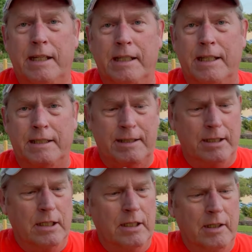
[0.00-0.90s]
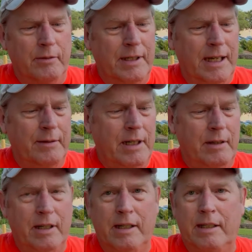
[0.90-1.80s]
and it's,
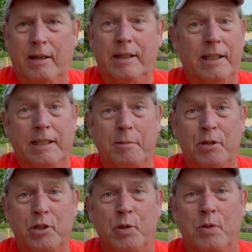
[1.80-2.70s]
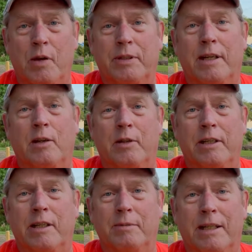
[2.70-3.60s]
I'd have to take my shoes off to add all
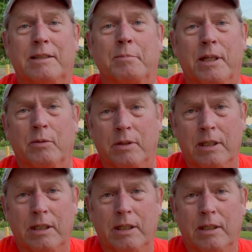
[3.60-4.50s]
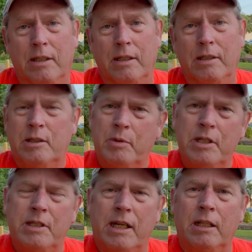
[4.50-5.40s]
that up. That's a big one. So we're
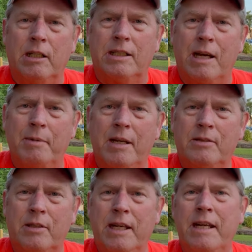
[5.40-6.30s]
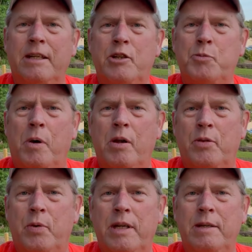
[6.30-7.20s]
just taking a little time out. So again, here's
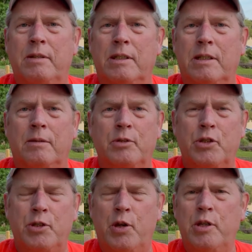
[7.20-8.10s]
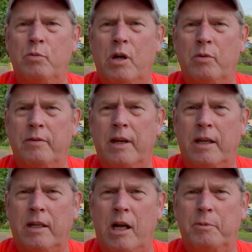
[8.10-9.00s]
part 3. I'll show you what we've
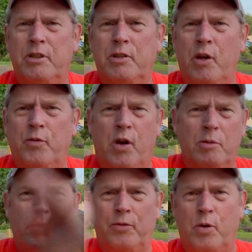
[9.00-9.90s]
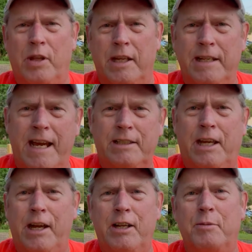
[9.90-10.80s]
got accomplished so far before the gnats
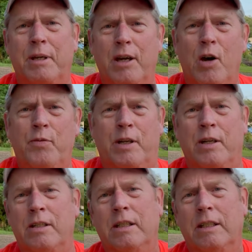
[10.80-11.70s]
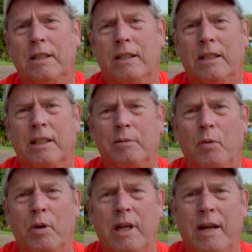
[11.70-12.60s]
carry me off here.
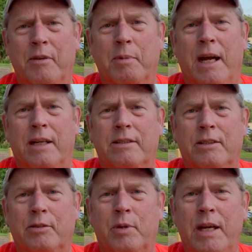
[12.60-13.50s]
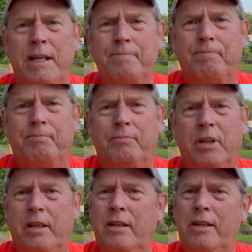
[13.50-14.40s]
But we're having a blast. You ready?
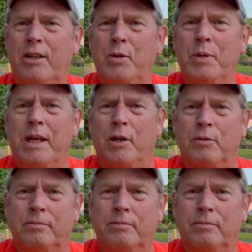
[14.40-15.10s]
Here we go.